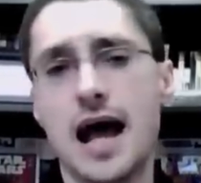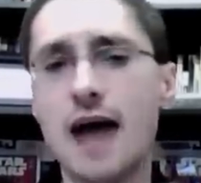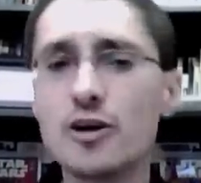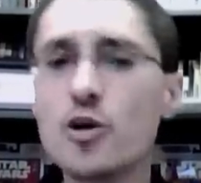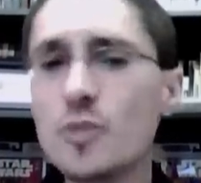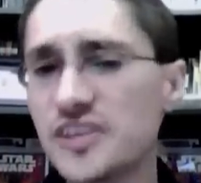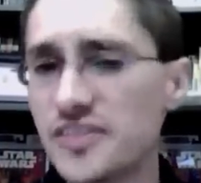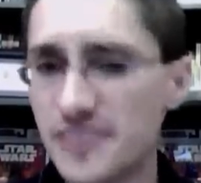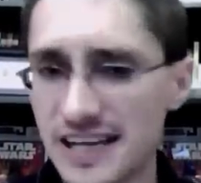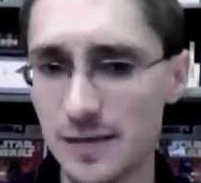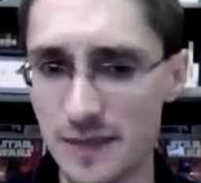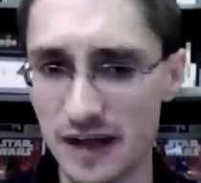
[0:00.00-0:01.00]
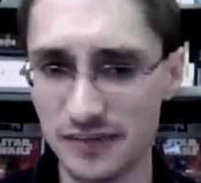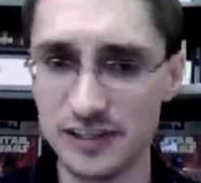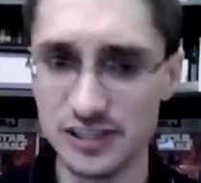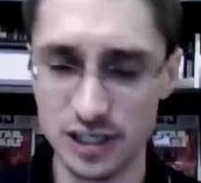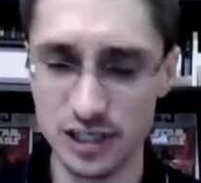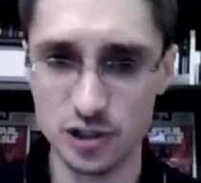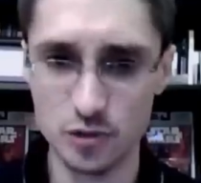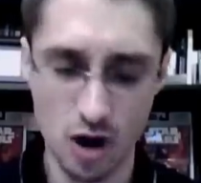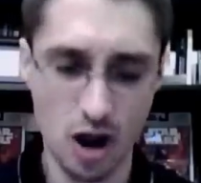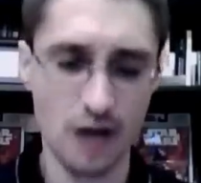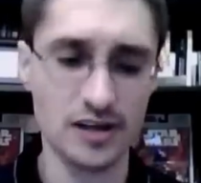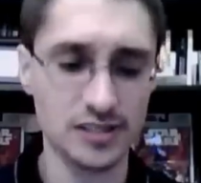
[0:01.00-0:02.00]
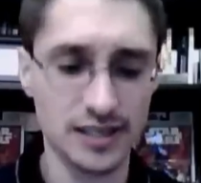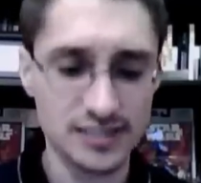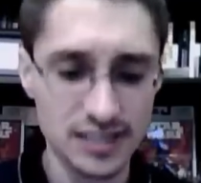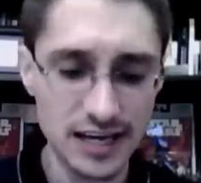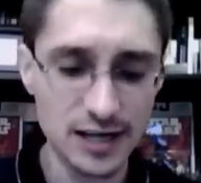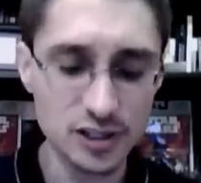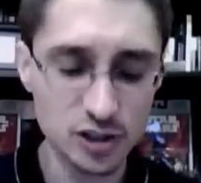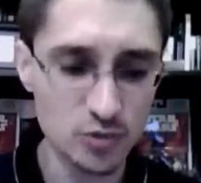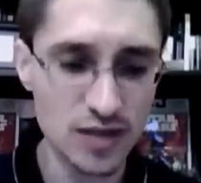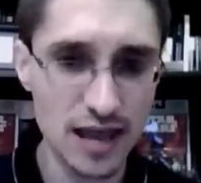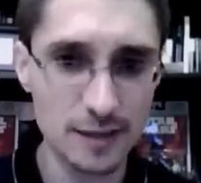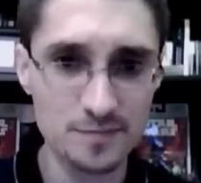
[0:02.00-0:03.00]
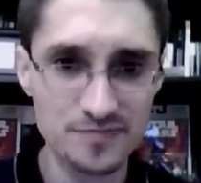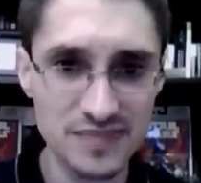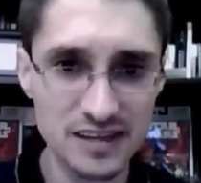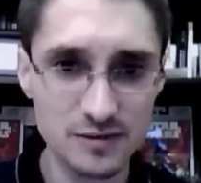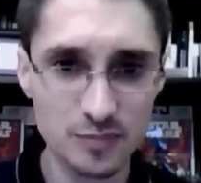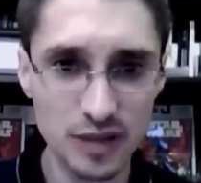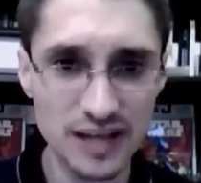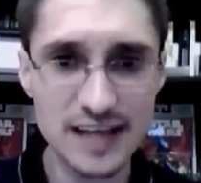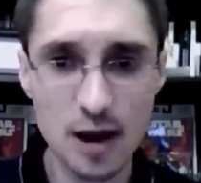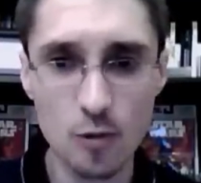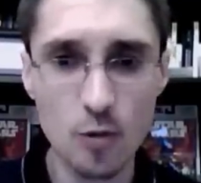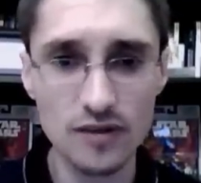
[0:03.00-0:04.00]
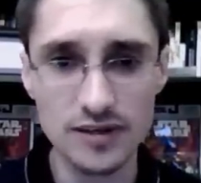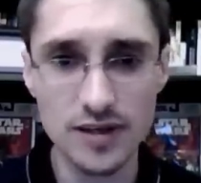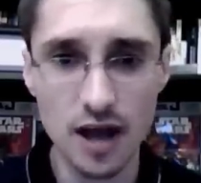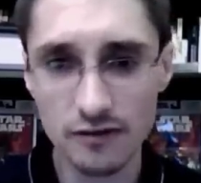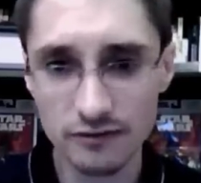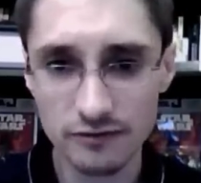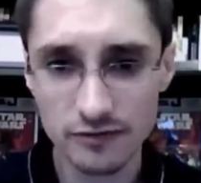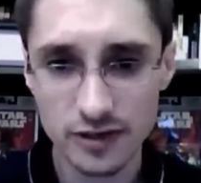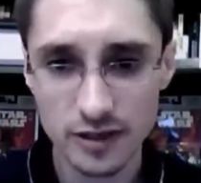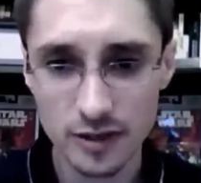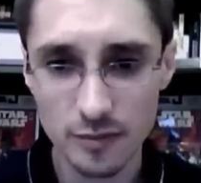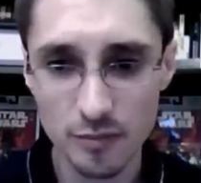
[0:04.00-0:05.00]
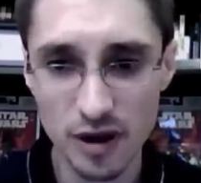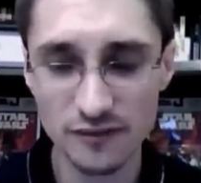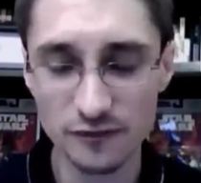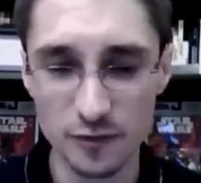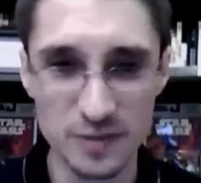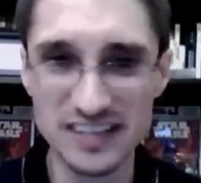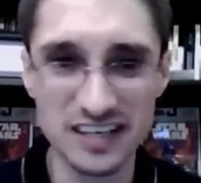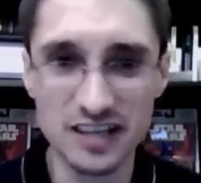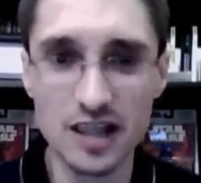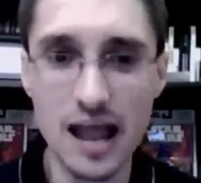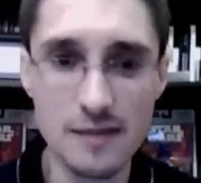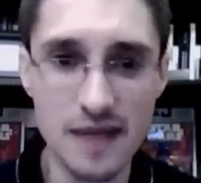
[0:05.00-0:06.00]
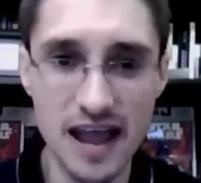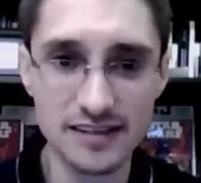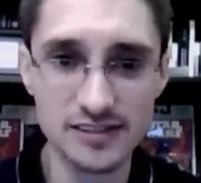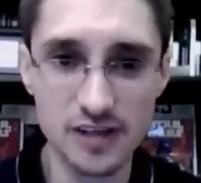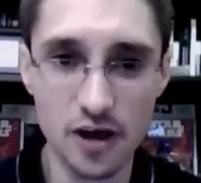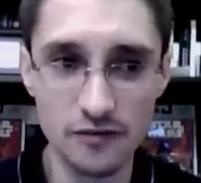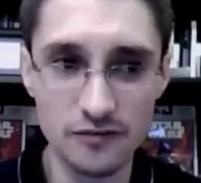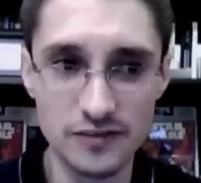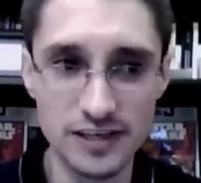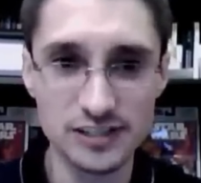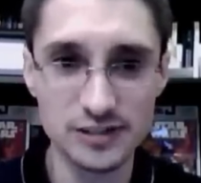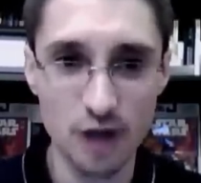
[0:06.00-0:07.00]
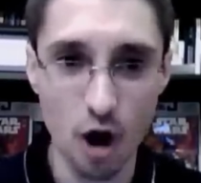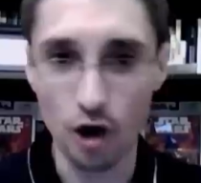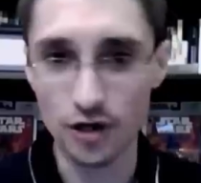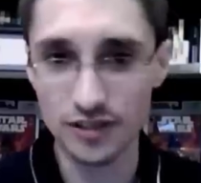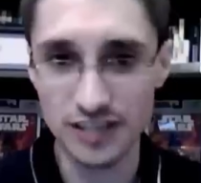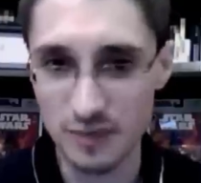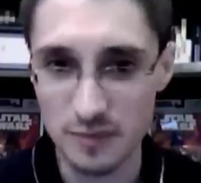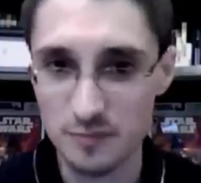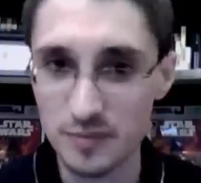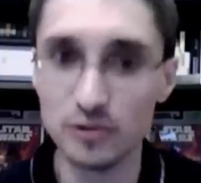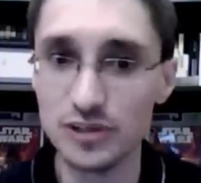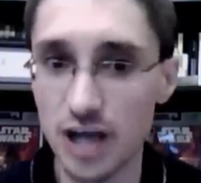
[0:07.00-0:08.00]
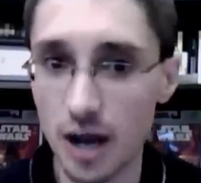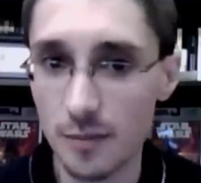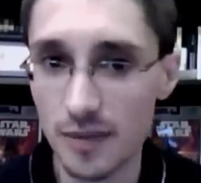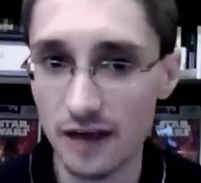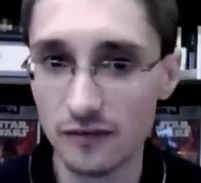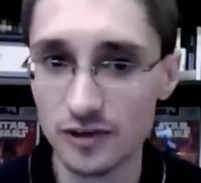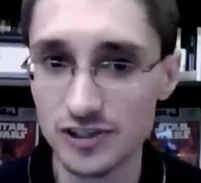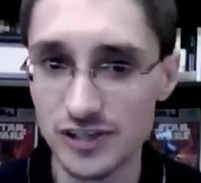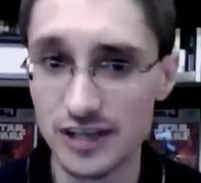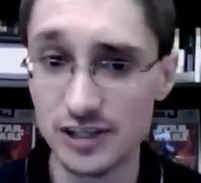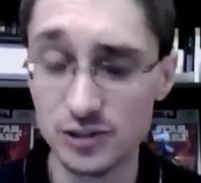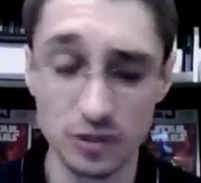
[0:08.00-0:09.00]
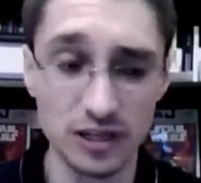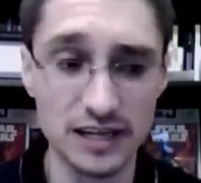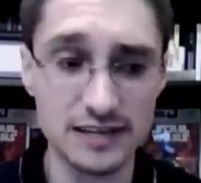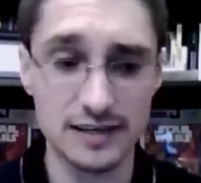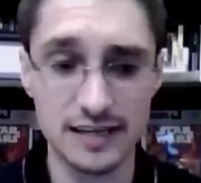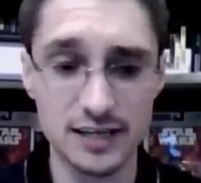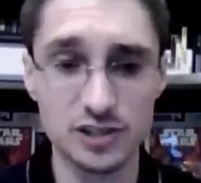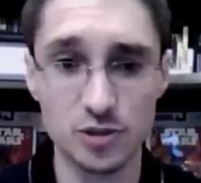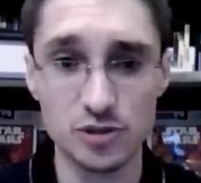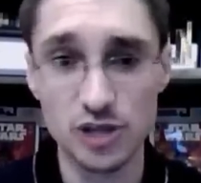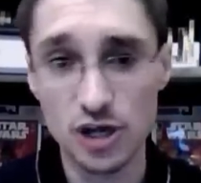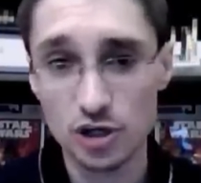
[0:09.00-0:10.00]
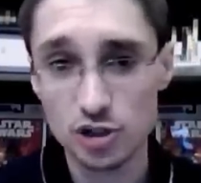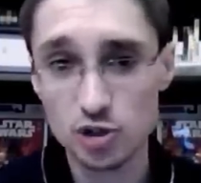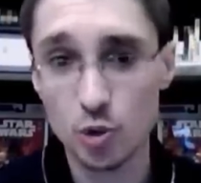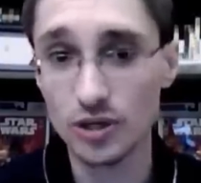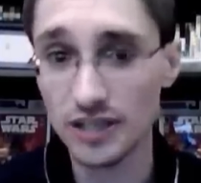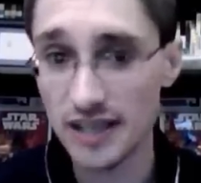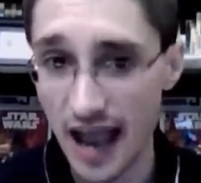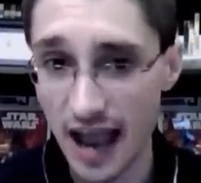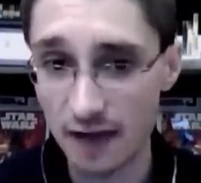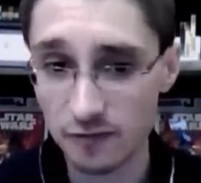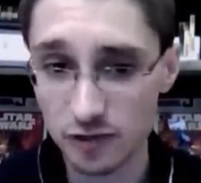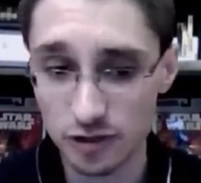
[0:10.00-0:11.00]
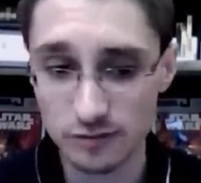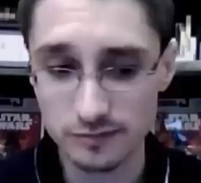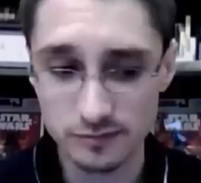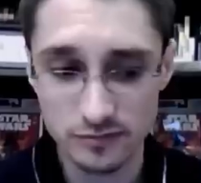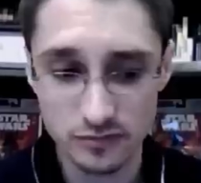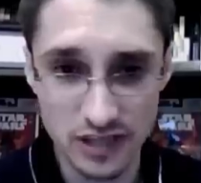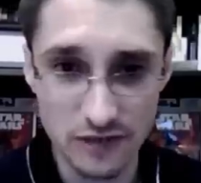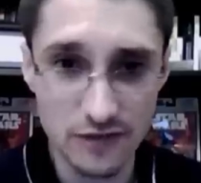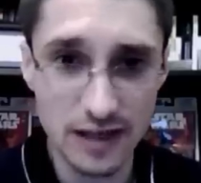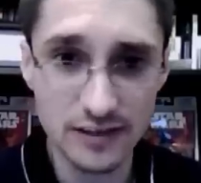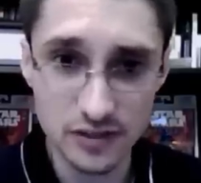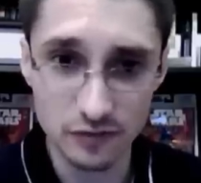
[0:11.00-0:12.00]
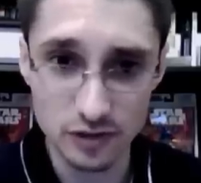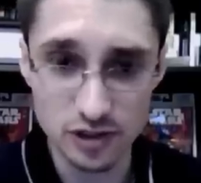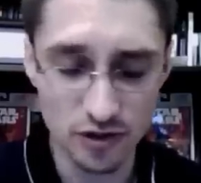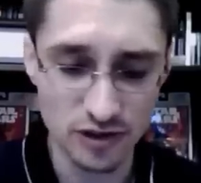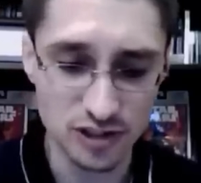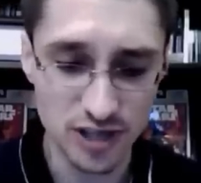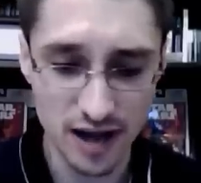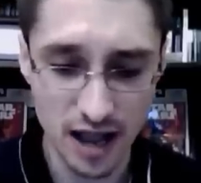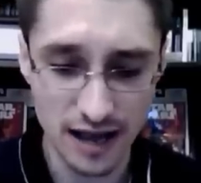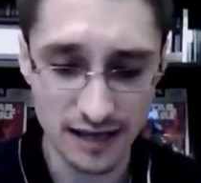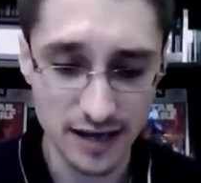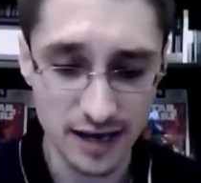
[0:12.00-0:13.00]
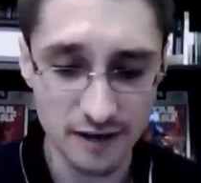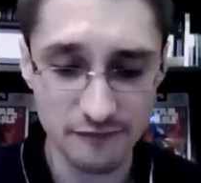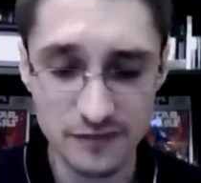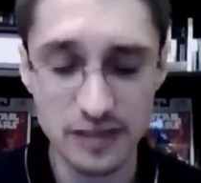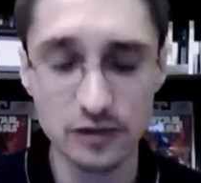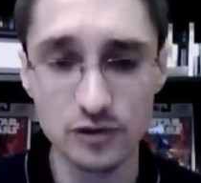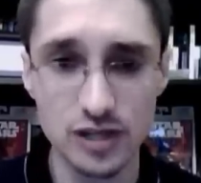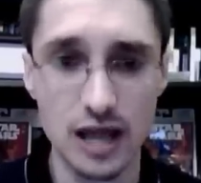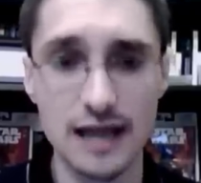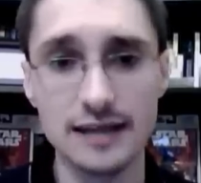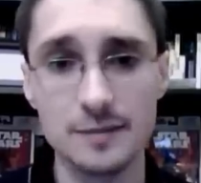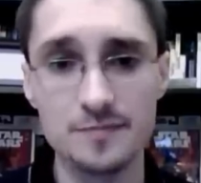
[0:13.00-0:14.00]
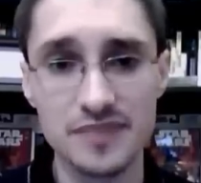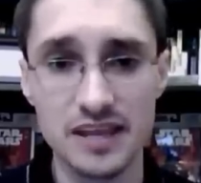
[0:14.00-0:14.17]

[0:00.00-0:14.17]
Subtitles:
I don't know what to think about this issue, honestly. It's an issue that plays out well enough, but for being the climax of this arc they've been building up ever since, really, the issues shortly after the events of Return of the Jedi, it kind of feels like